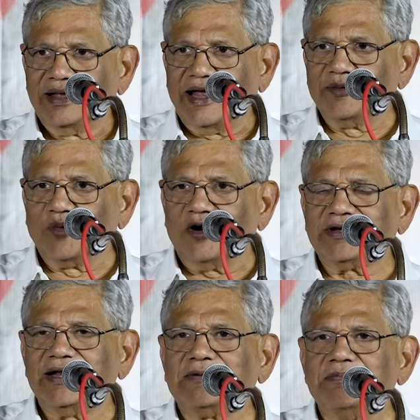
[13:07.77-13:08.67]
and
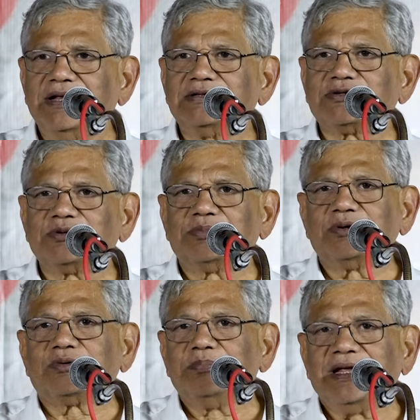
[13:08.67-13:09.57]
what it means to
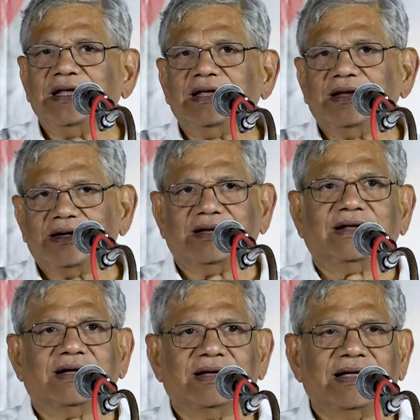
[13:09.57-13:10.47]
be
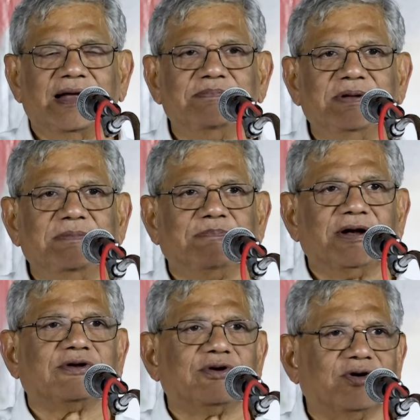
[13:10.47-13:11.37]
India and be
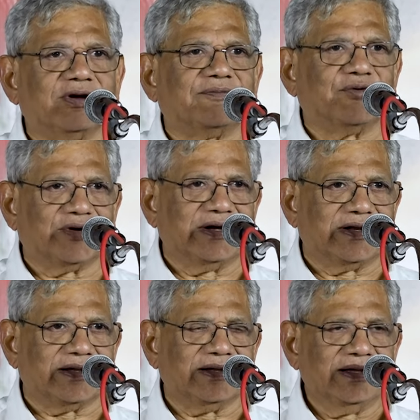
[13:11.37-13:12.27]
patriotic for India.